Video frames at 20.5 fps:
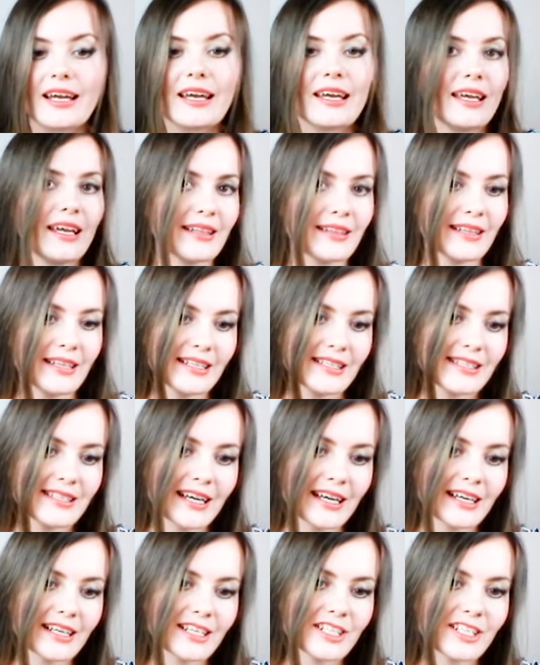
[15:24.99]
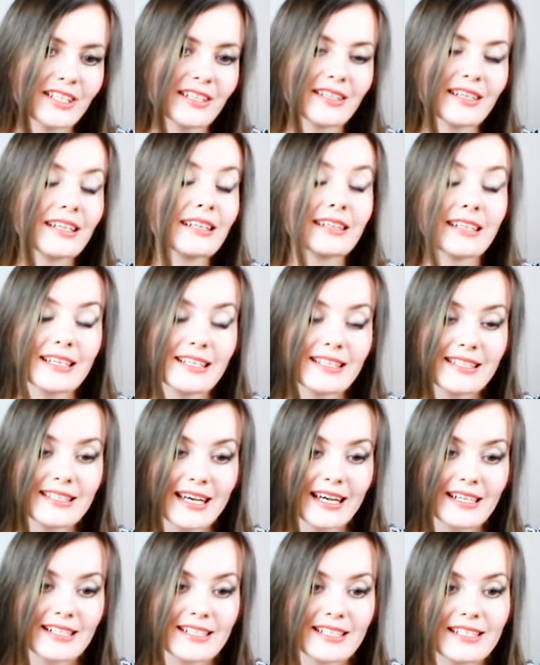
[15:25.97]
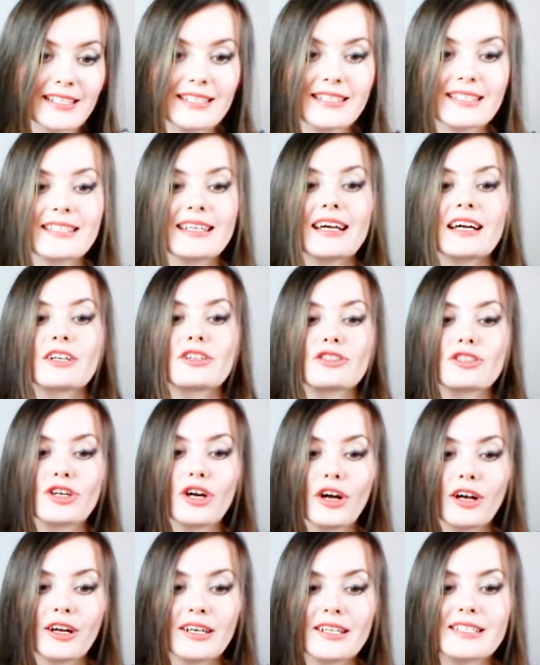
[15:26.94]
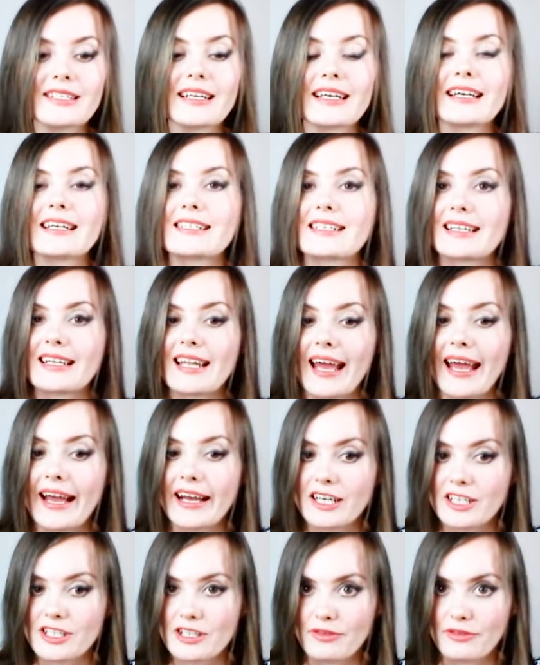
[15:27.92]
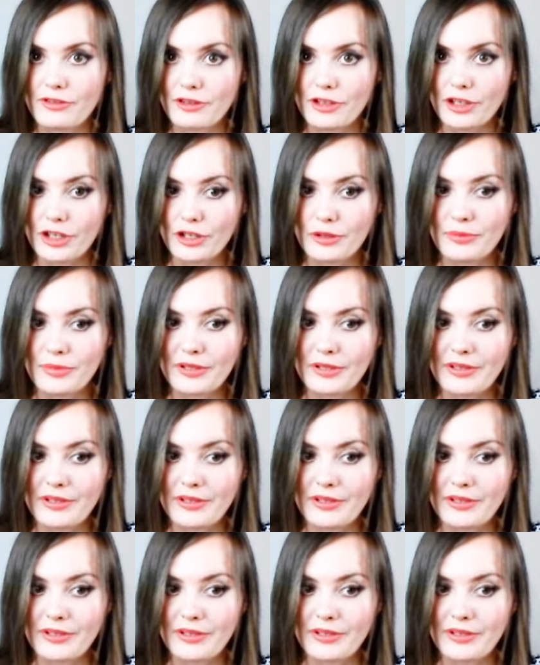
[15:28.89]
In this sentence, talks is an action verb.